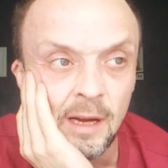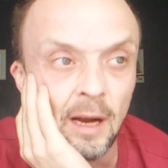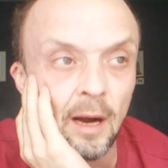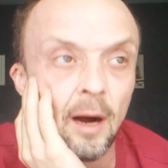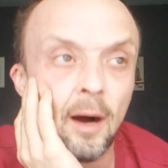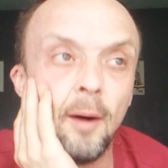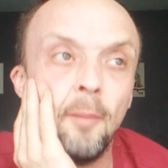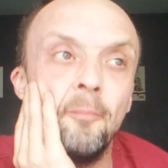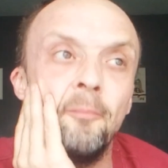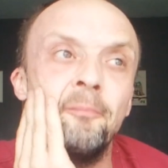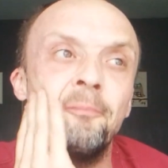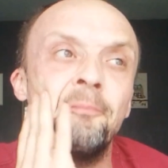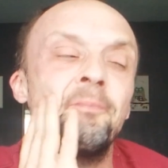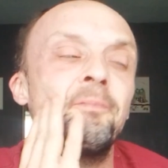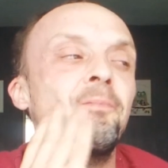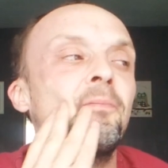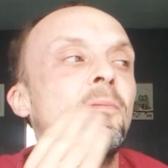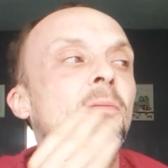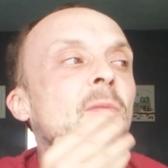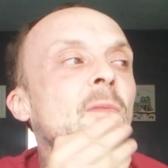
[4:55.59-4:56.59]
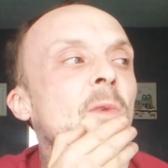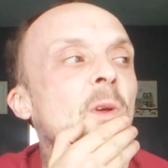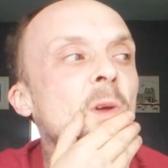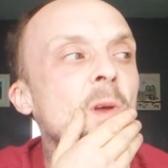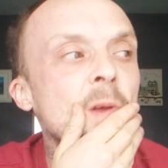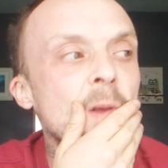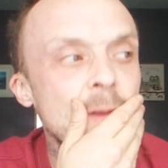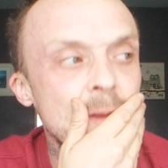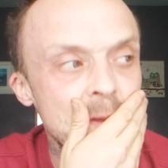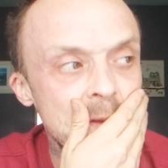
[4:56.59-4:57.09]
Um,
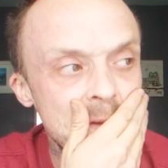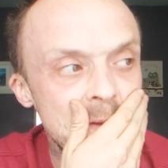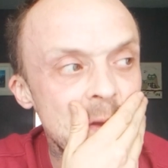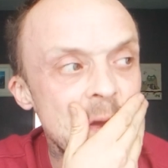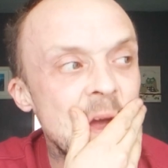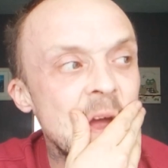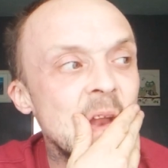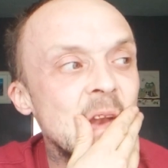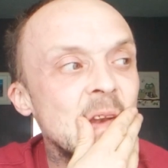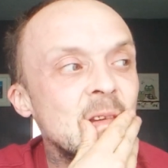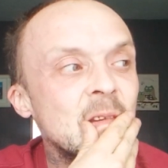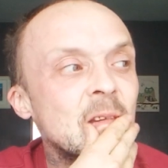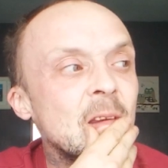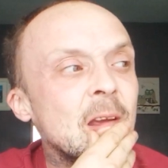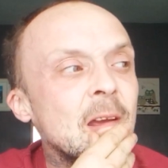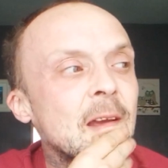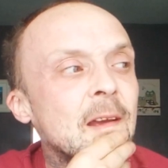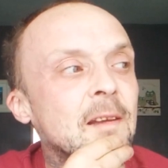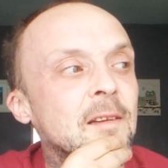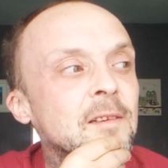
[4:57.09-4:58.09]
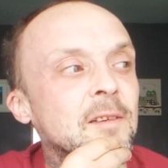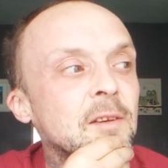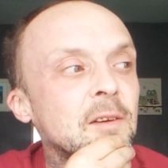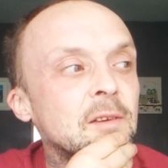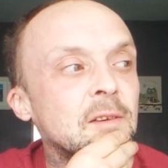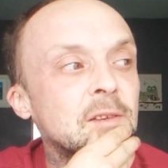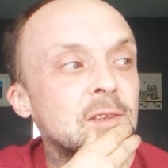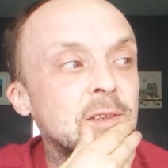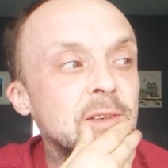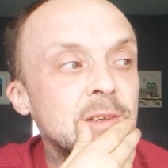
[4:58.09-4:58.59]
and yeah, so
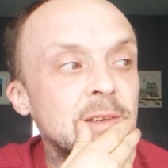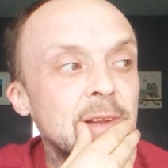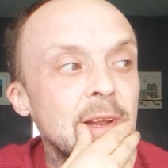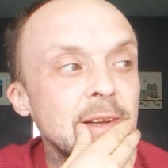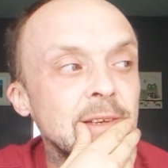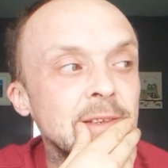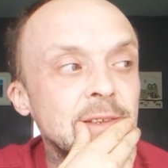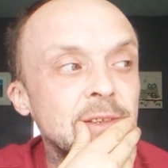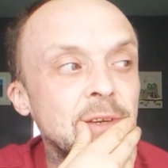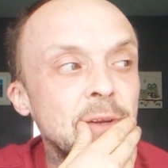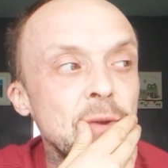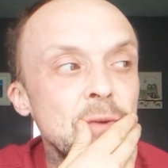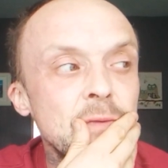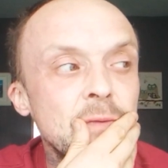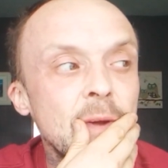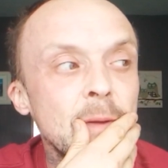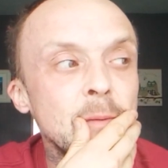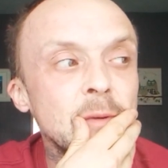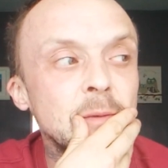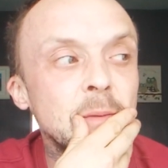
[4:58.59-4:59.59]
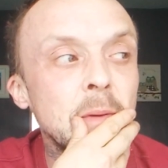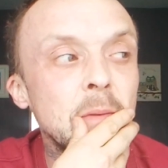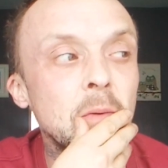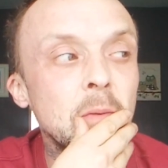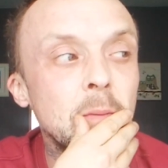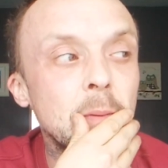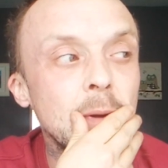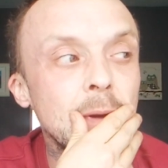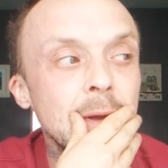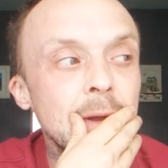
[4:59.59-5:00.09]
she, that's two famous
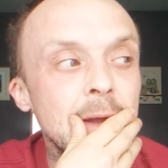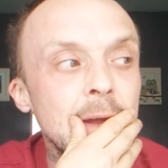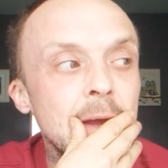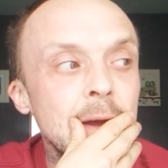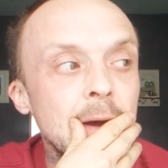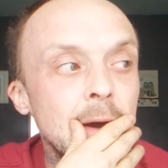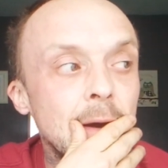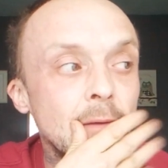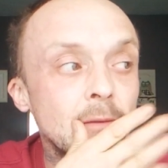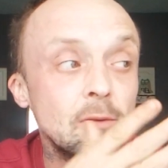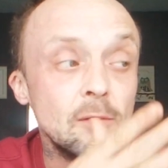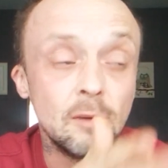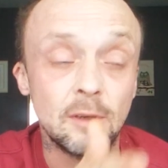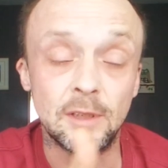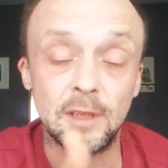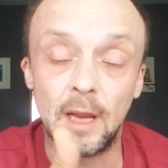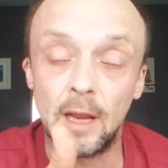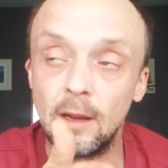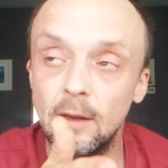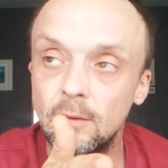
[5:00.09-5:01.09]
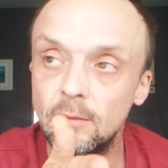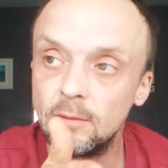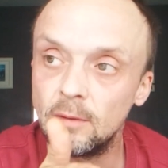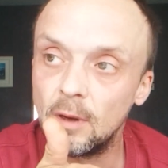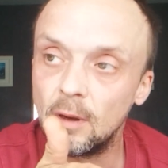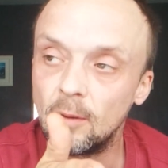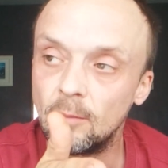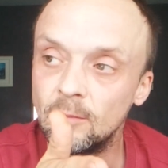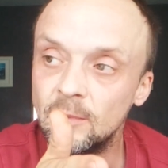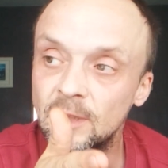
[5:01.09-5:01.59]
people, but I've got to say,
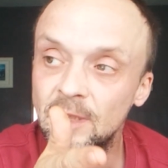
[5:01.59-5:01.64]
um,